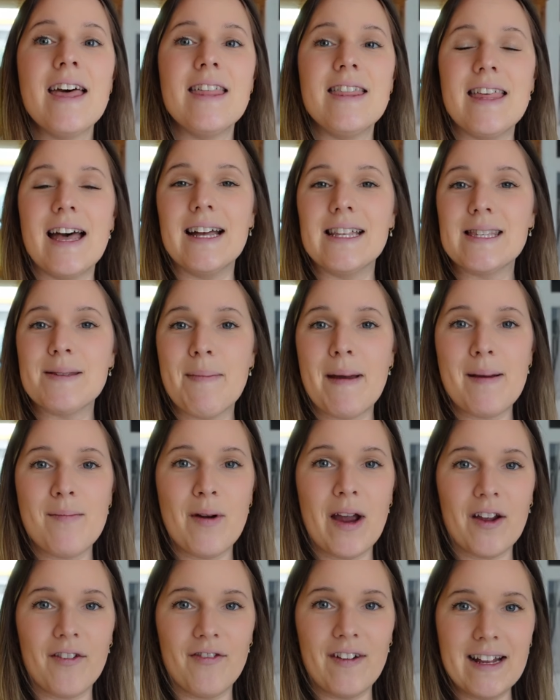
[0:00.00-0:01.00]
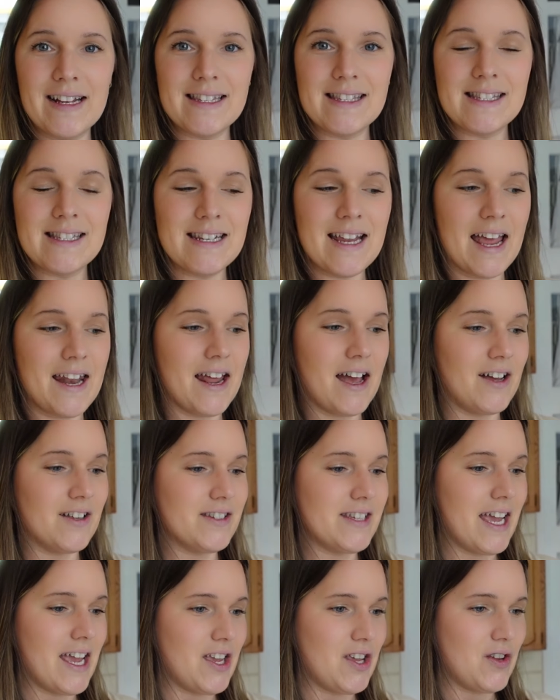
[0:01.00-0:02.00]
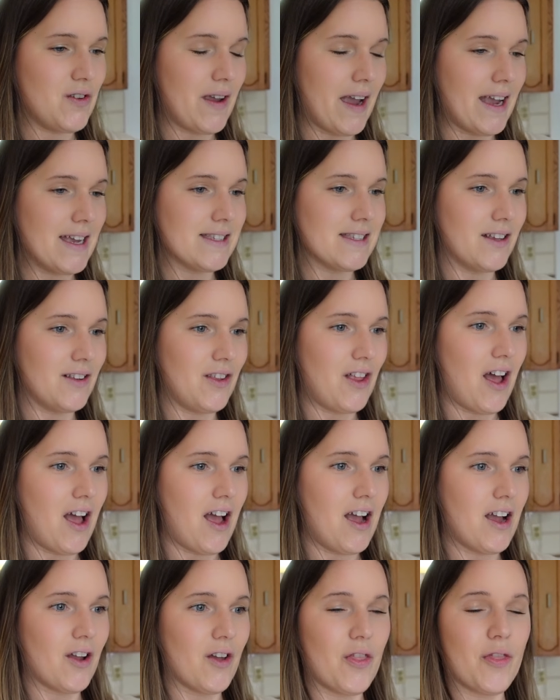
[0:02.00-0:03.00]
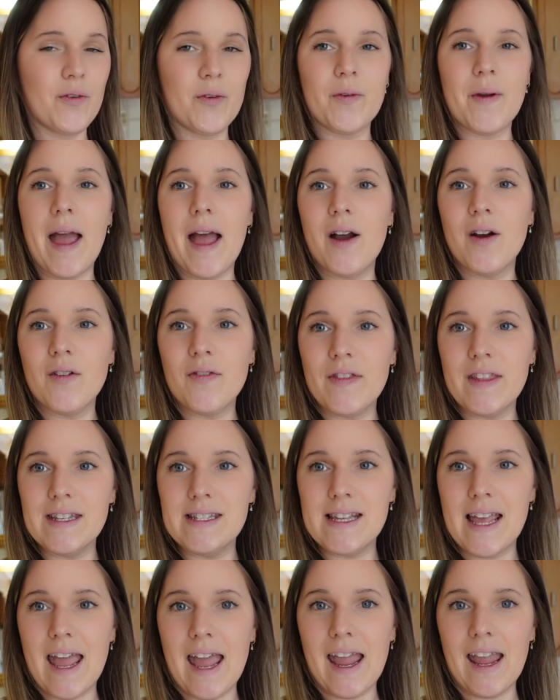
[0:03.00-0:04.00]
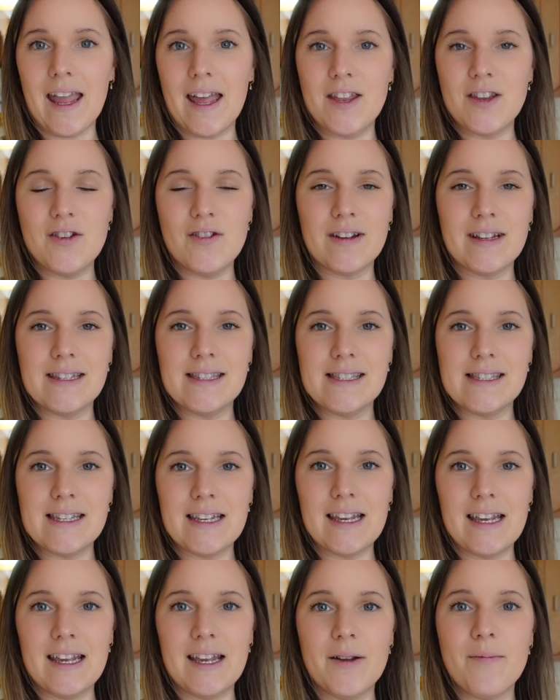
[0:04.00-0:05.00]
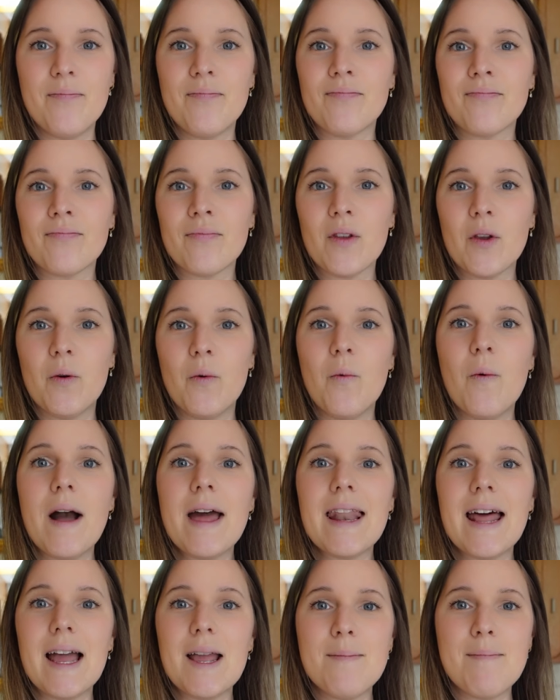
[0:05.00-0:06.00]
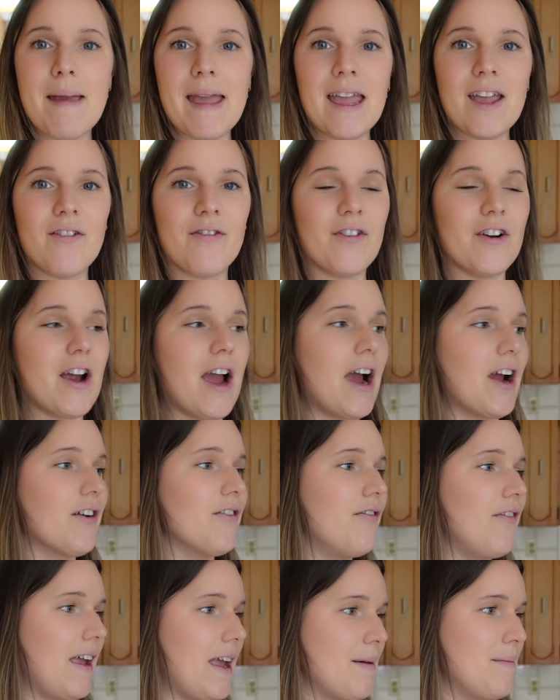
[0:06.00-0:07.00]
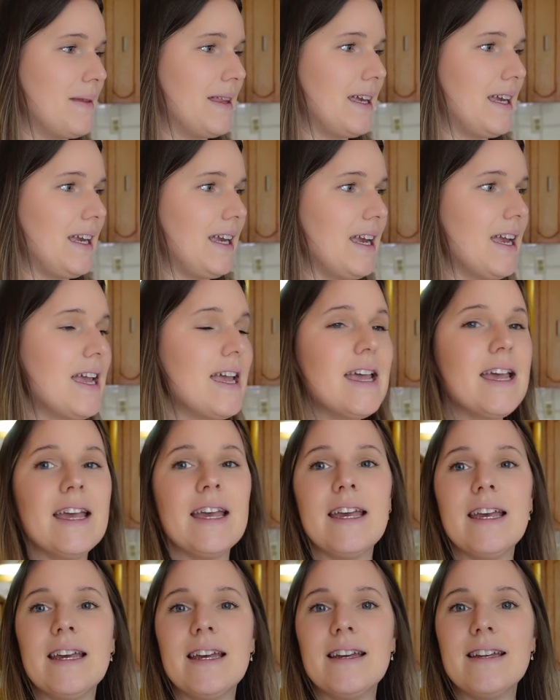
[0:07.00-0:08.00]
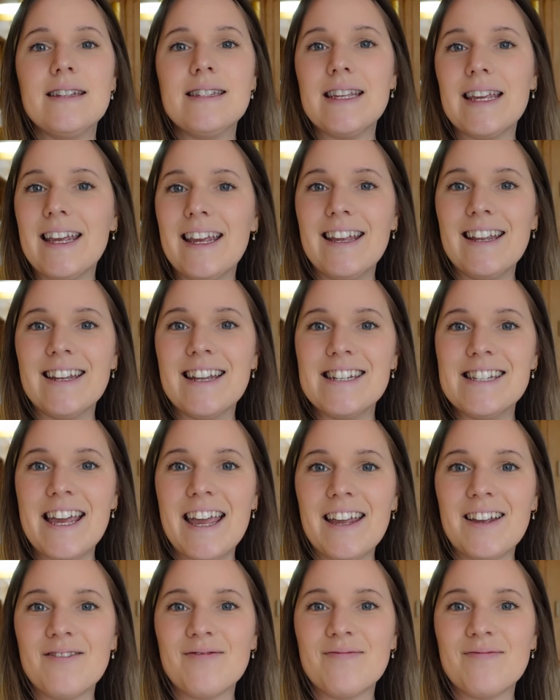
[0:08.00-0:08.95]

That's my breakfast and I'll take you guys along throughout the day and you can see what I make for our family to eat in a day.